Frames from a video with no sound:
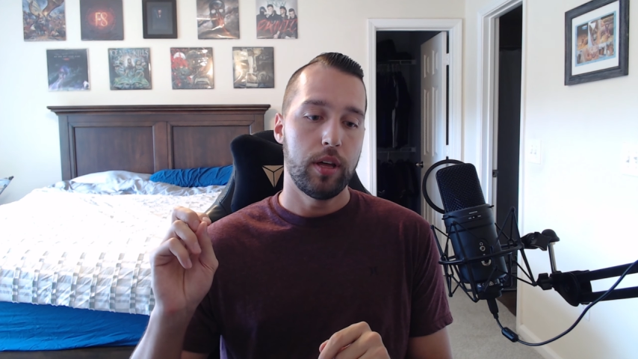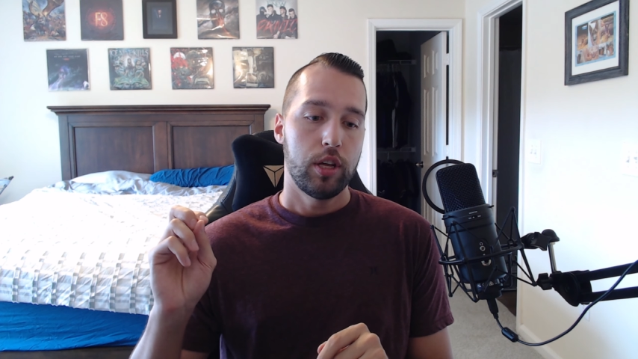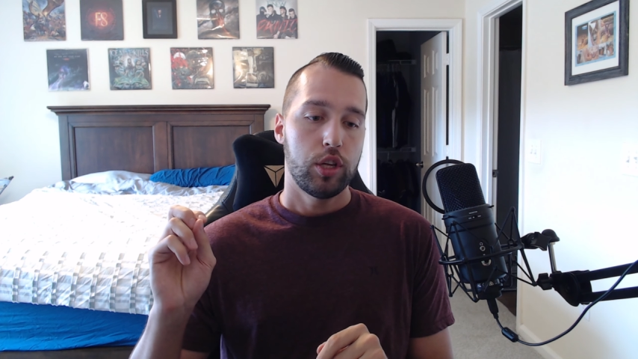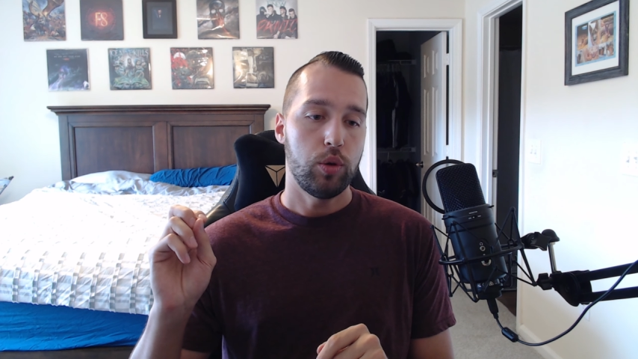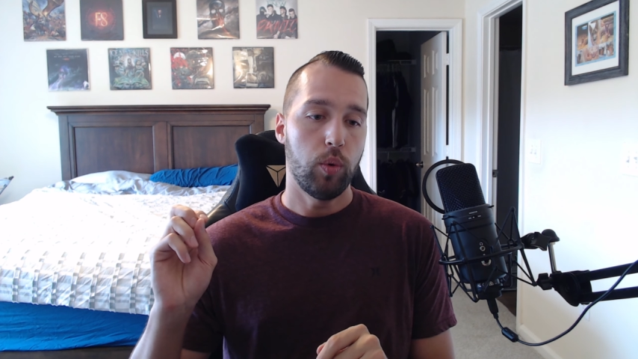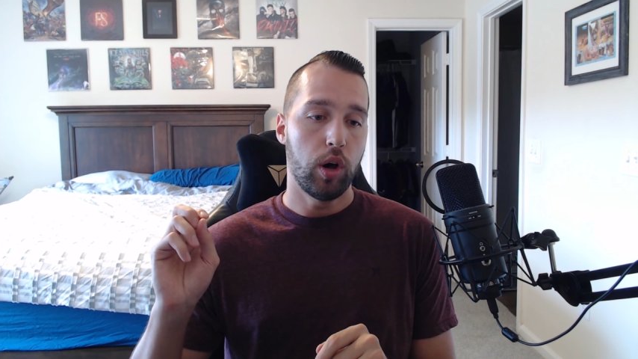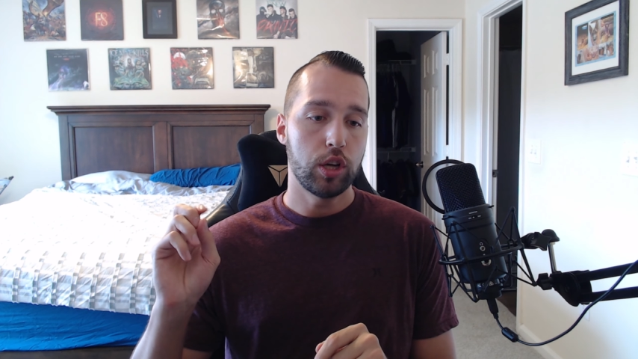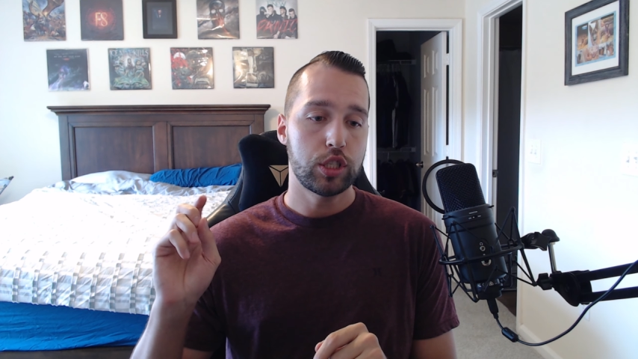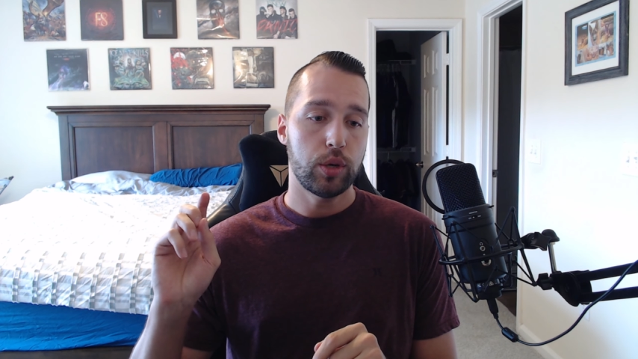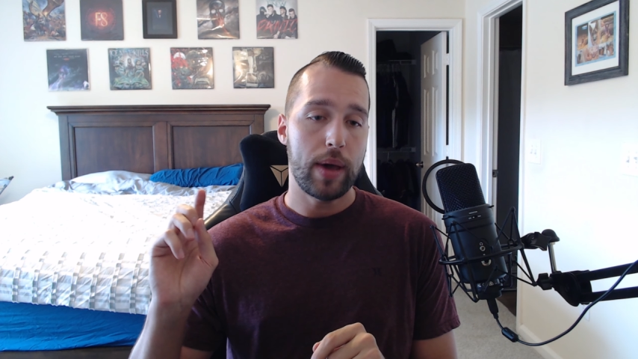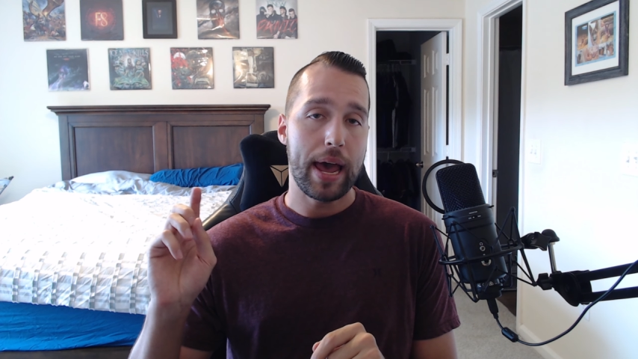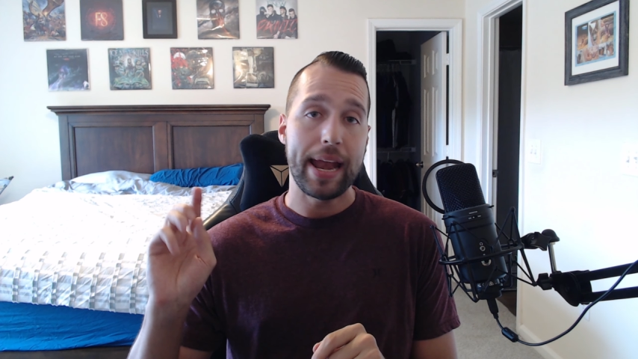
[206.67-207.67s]
You
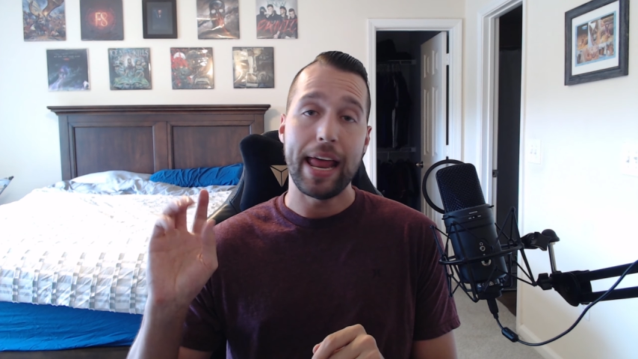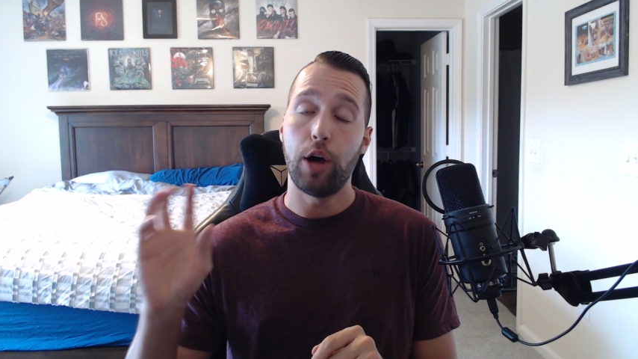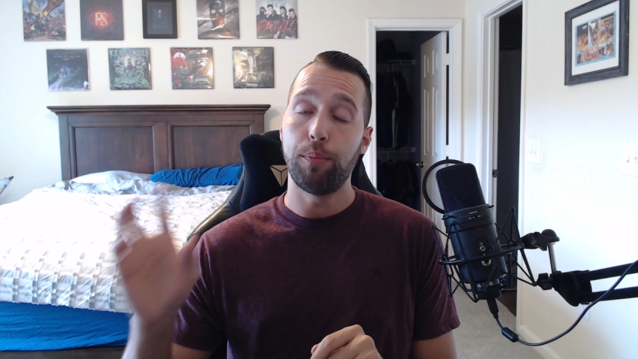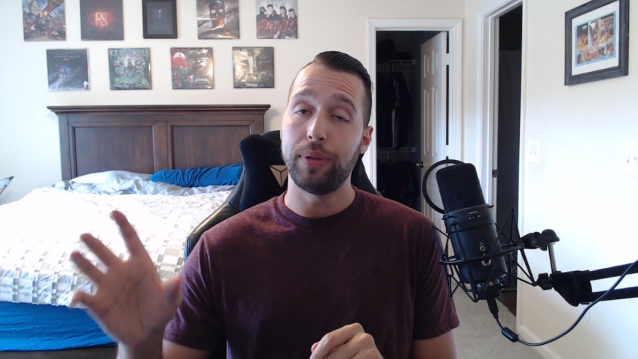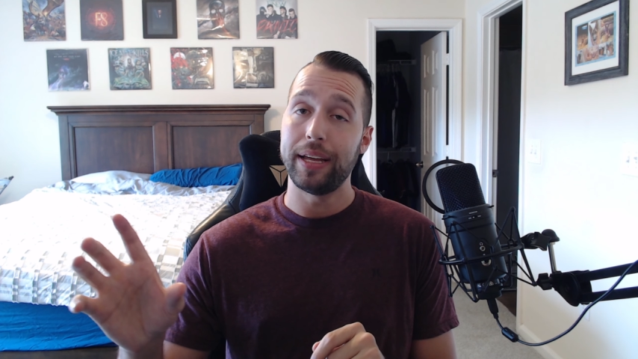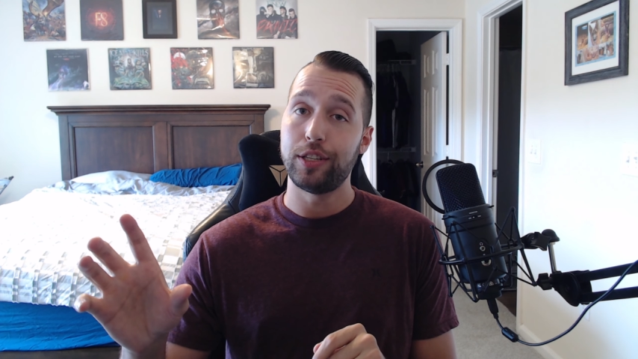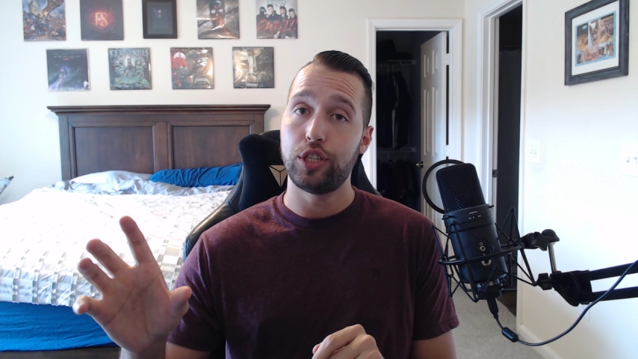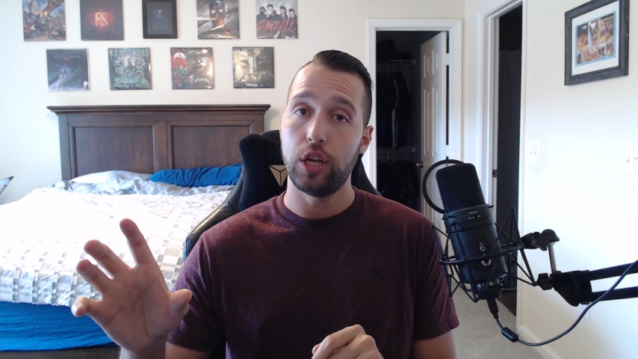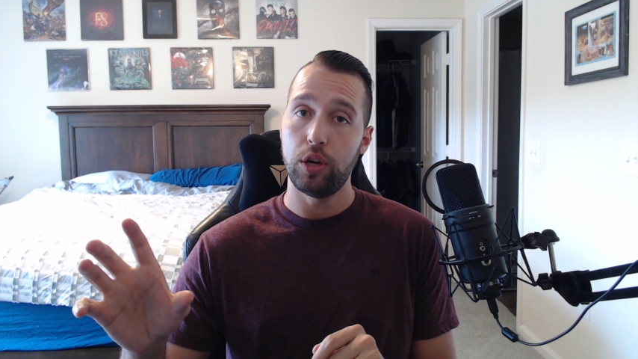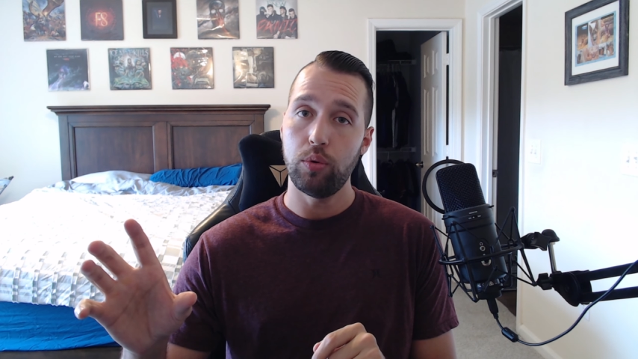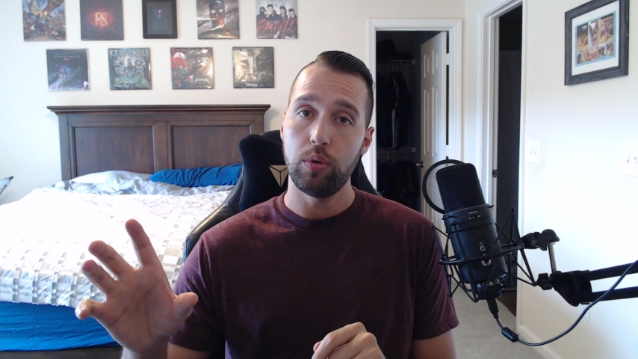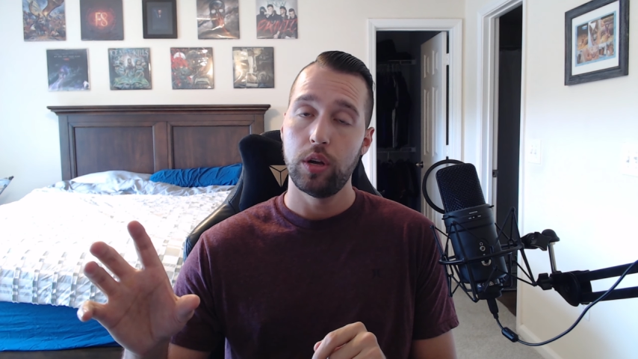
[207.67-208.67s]
also had Hellblade
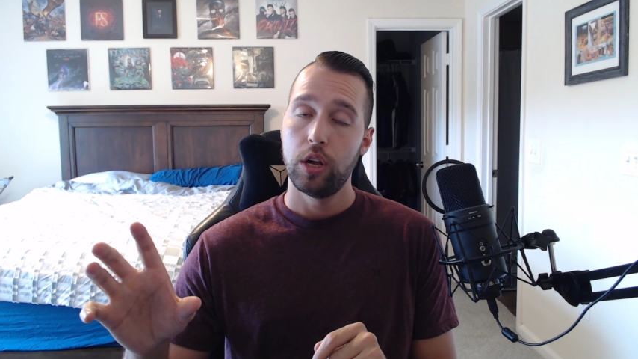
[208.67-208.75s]
2,